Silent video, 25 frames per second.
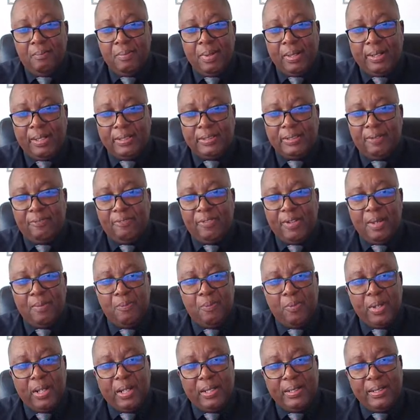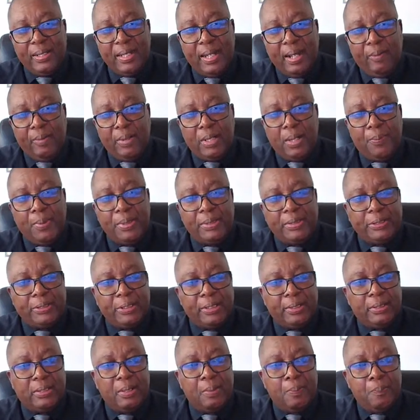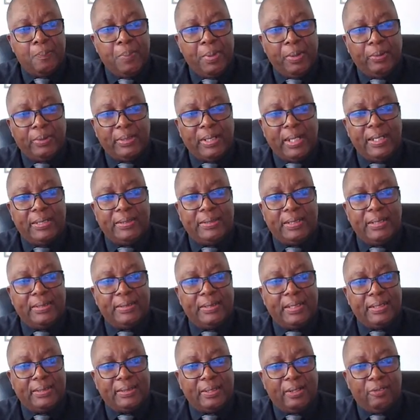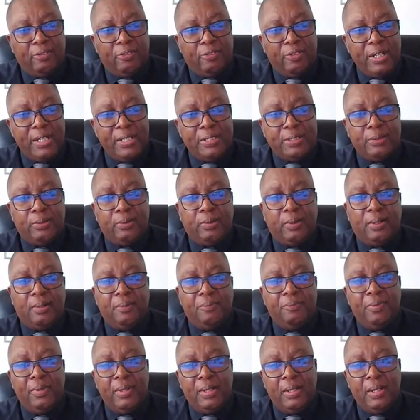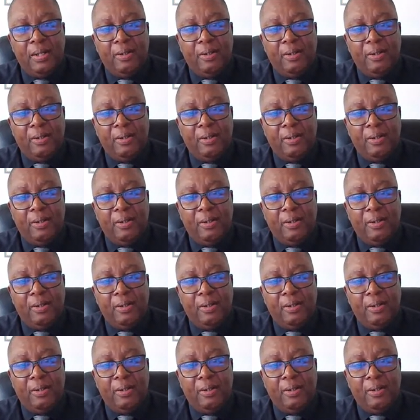Because of them, we are now in a position to build ICENS as a regional hub